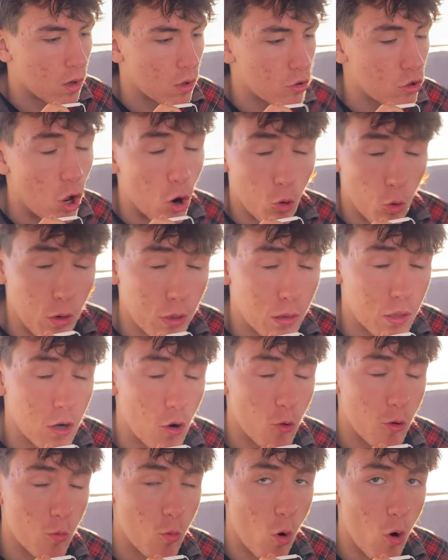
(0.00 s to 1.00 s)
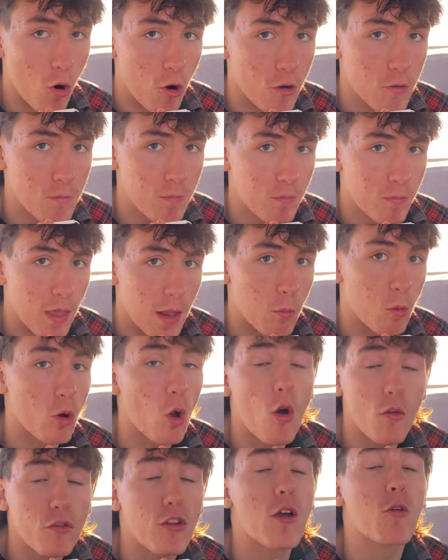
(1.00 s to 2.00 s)
No risk, no reward. And we're
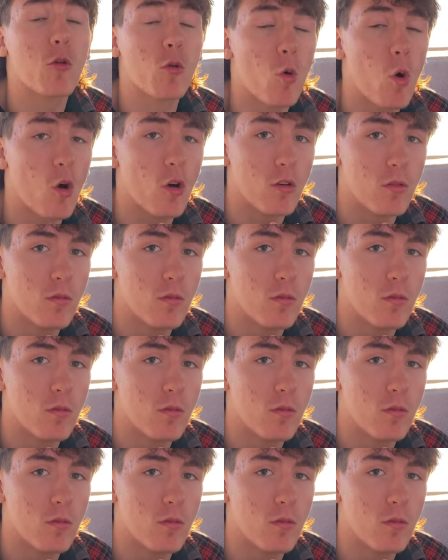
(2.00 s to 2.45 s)
going for that reward.